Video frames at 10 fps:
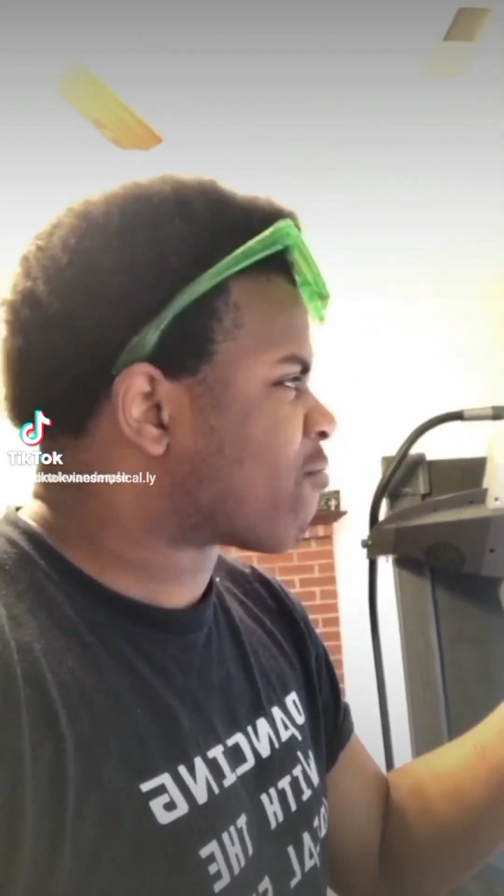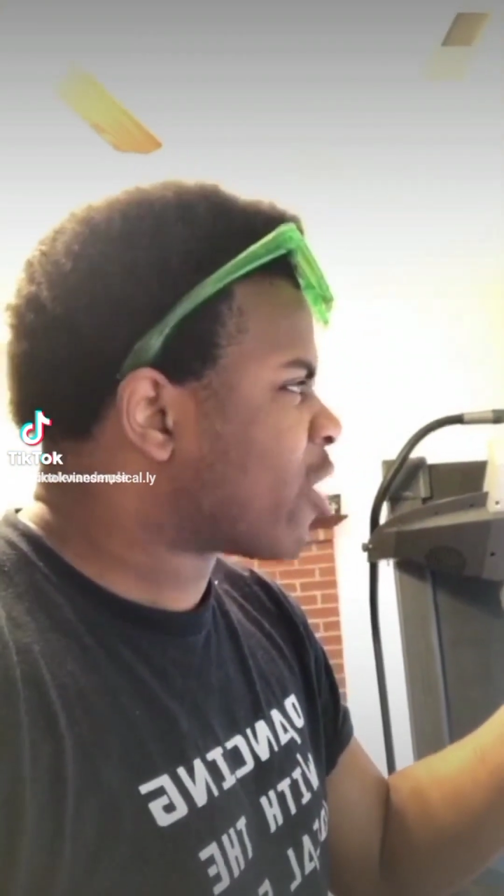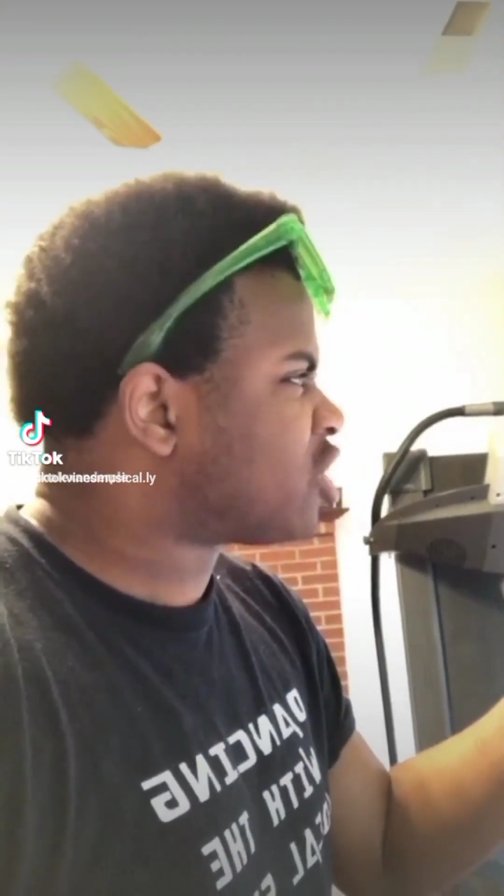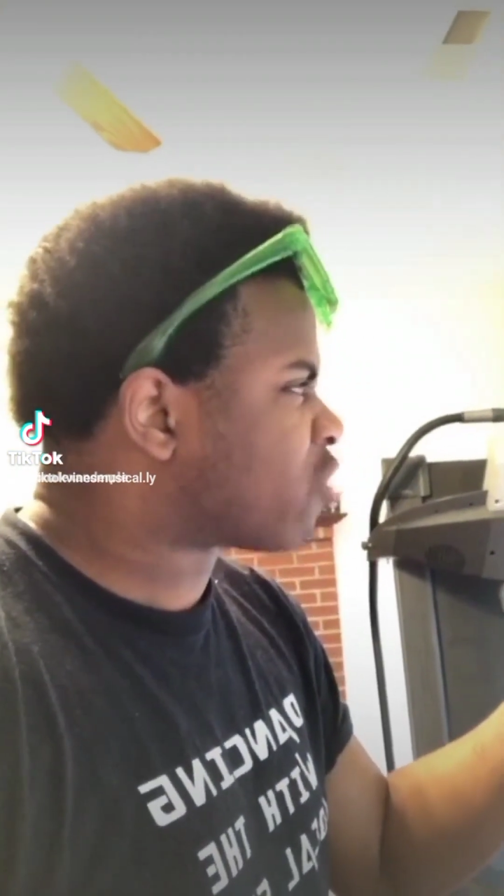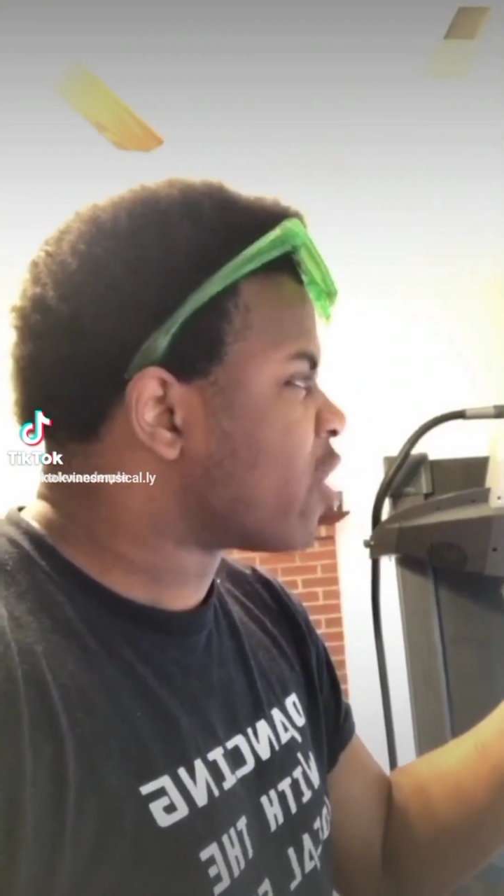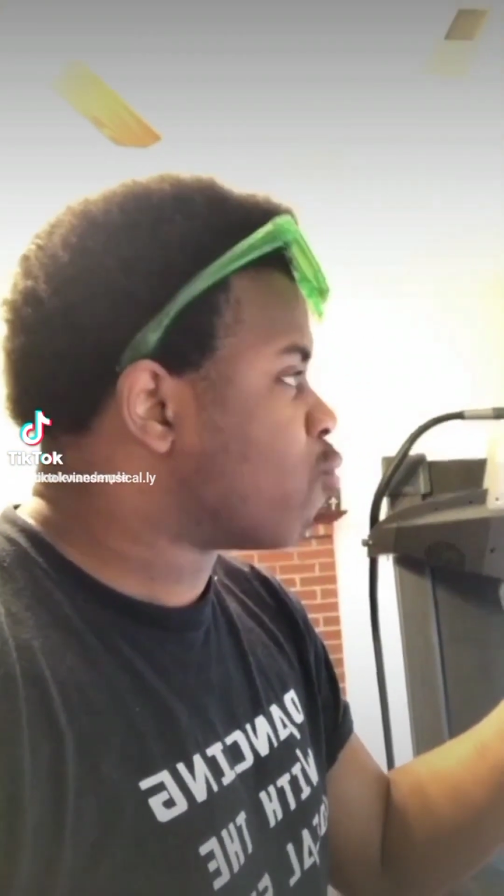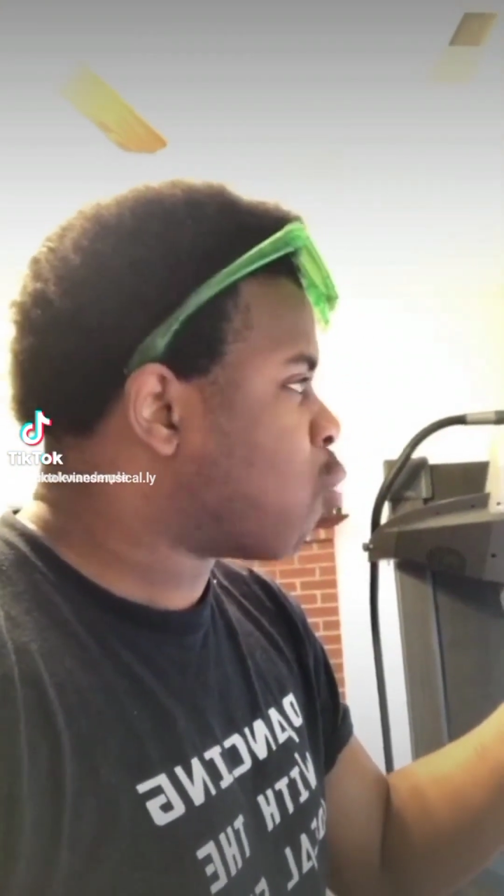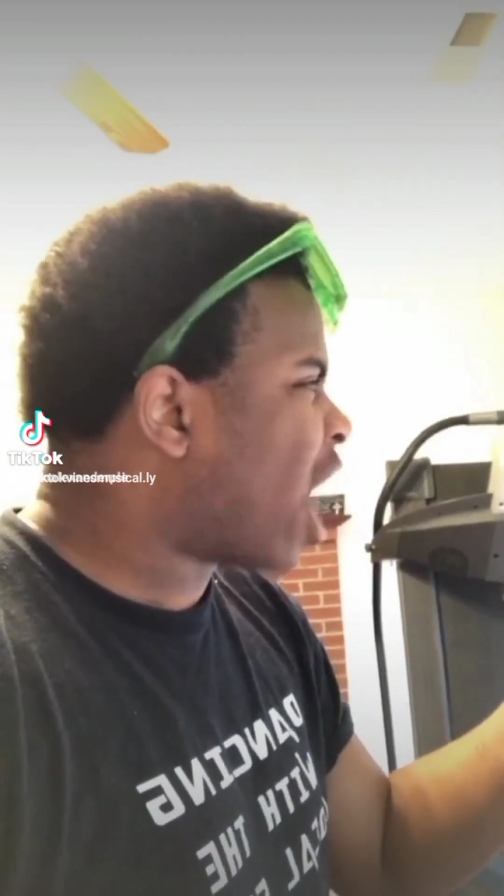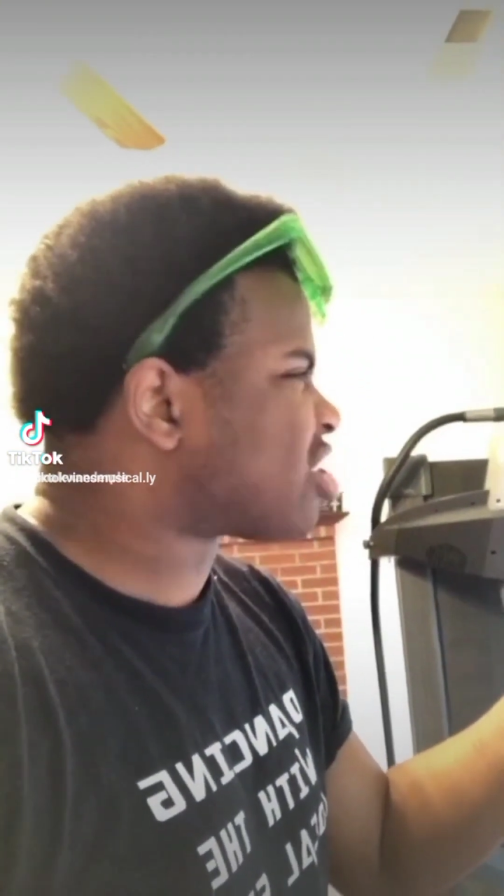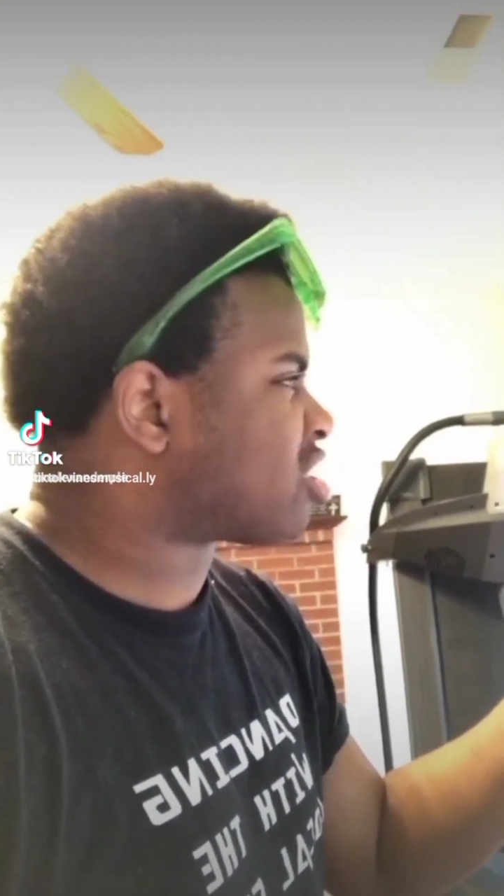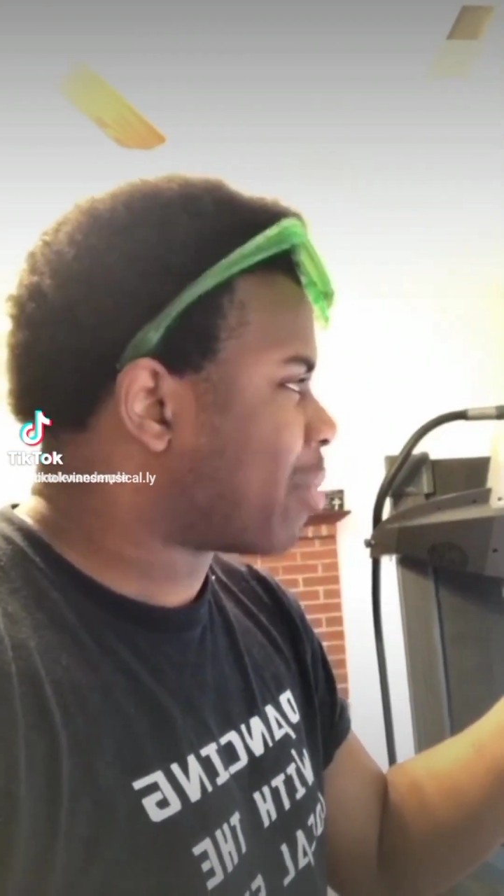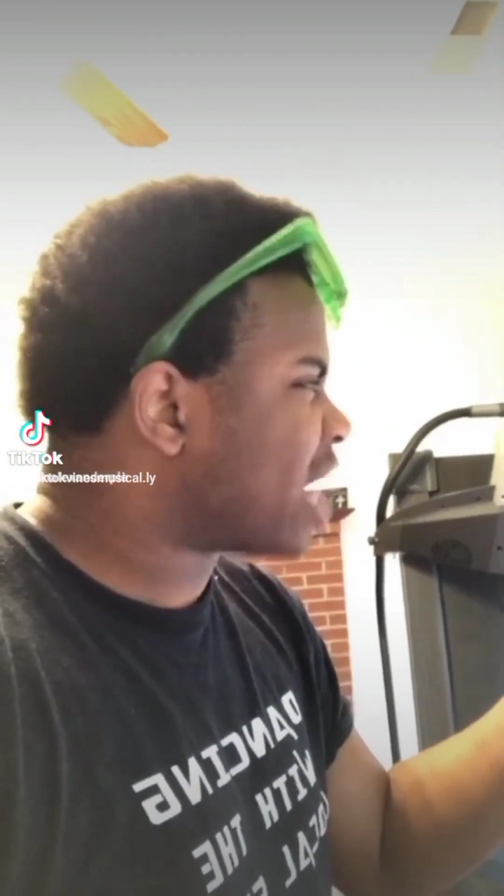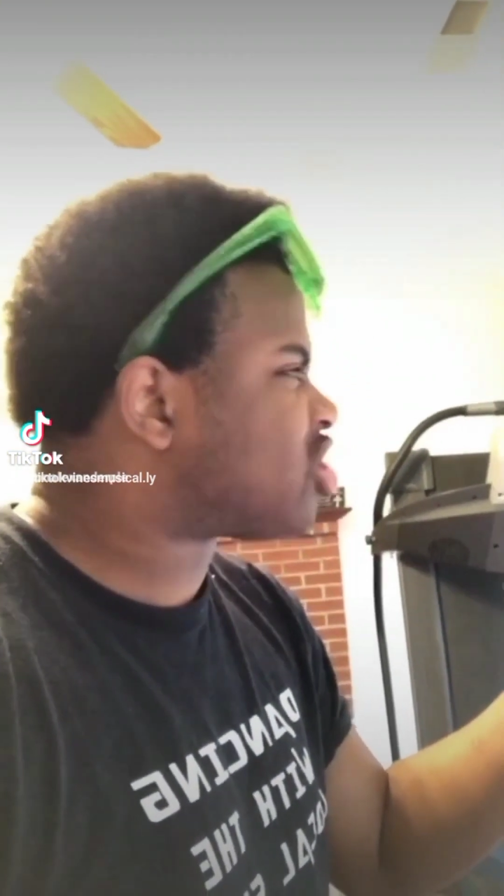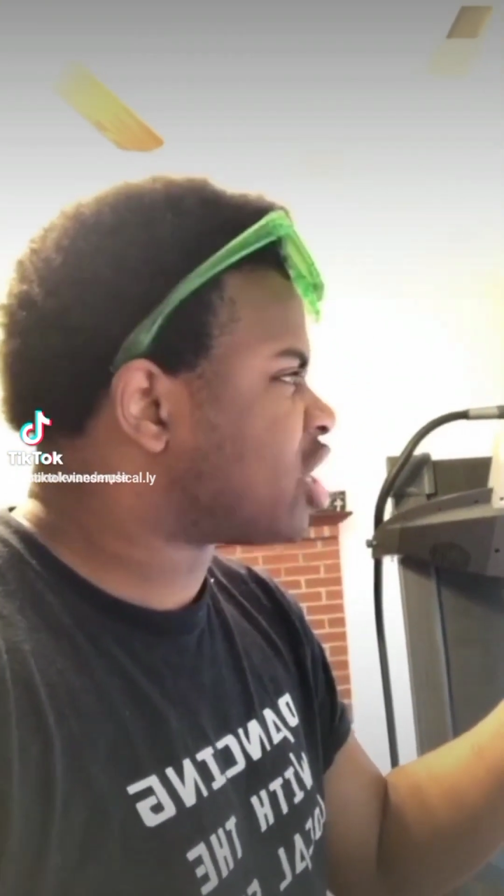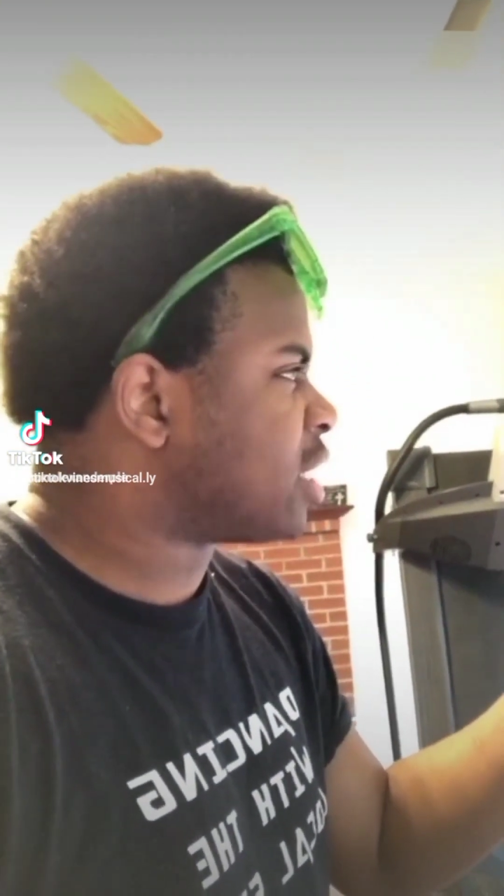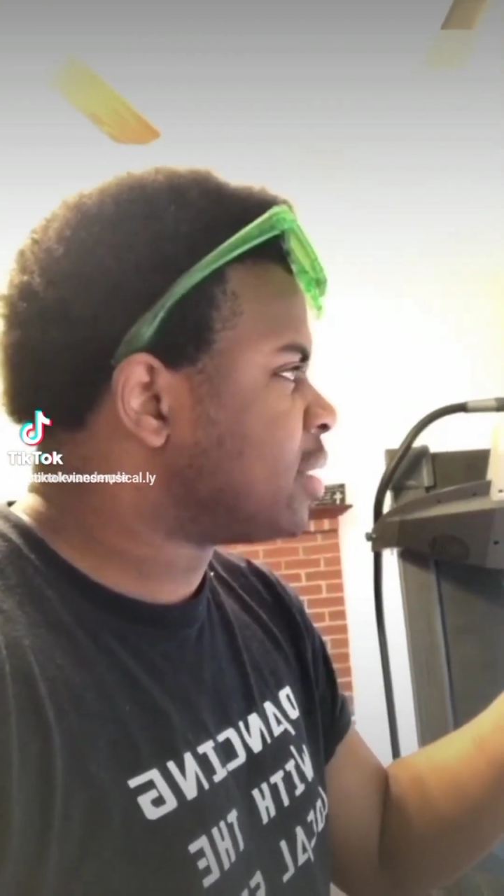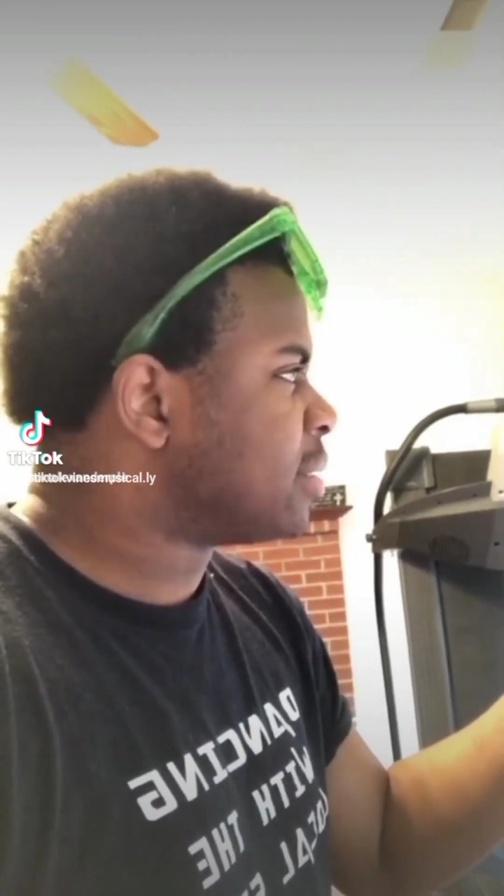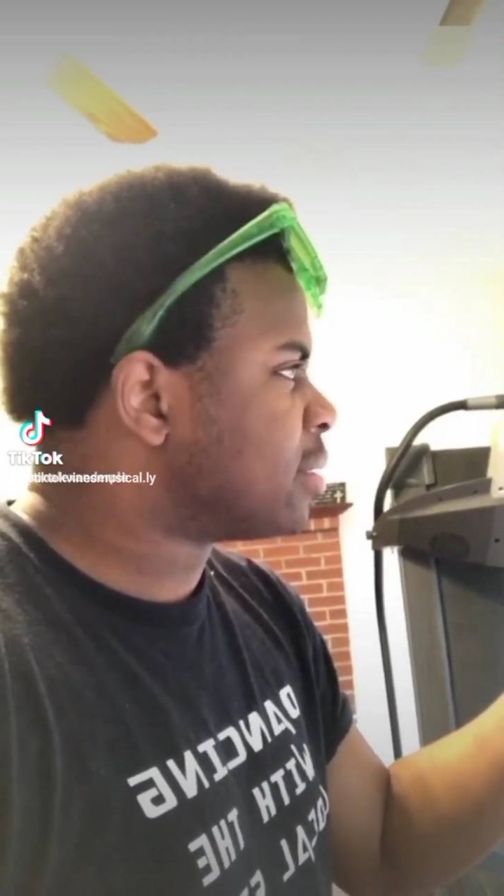Freight Train watched the mansion?